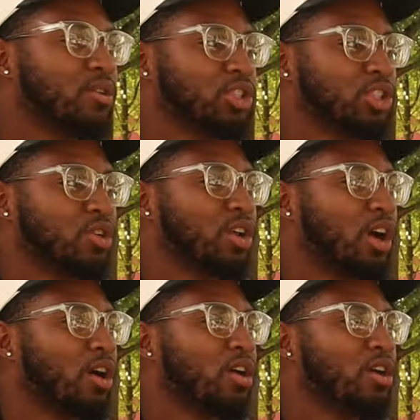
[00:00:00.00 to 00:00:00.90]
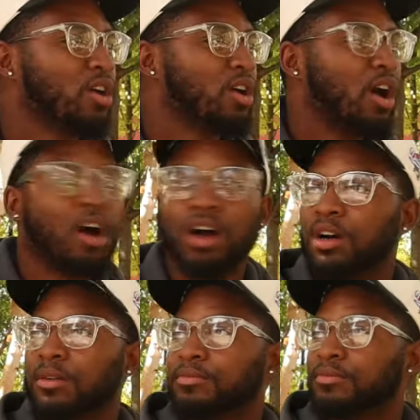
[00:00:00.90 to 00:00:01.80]
gonna show y'all
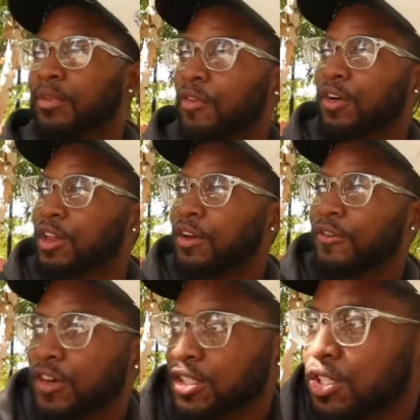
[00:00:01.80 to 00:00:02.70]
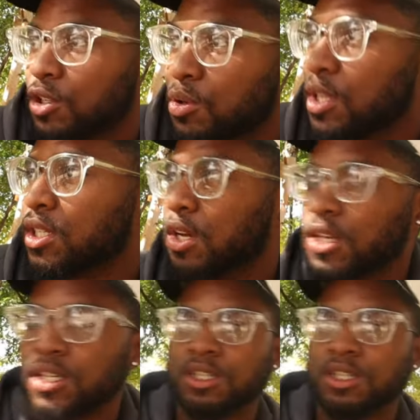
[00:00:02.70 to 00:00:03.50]
for us to do these hoodies.